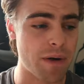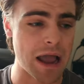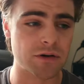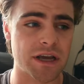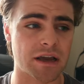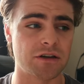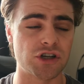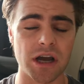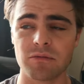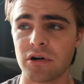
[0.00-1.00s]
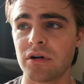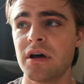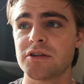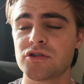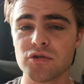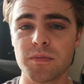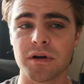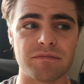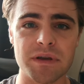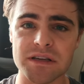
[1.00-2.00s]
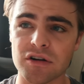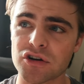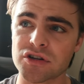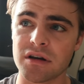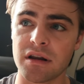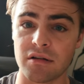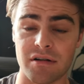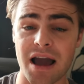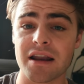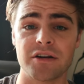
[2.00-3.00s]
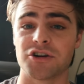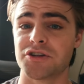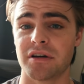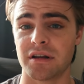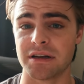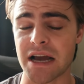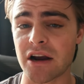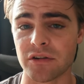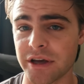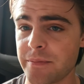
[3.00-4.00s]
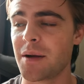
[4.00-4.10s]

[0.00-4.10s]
Biotech in general is super misunderstood or not understood entirely.